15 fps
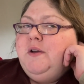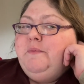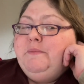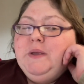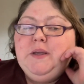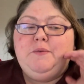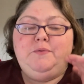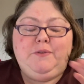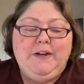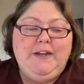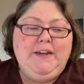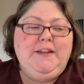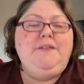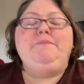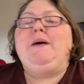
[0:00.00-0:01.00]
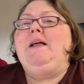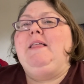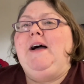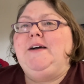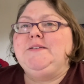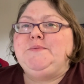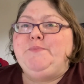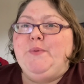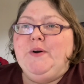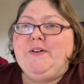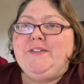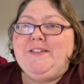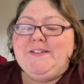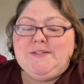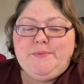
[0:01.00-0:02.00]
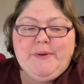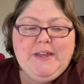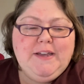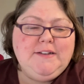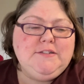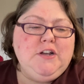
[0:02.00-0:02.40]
me reading my last book this week.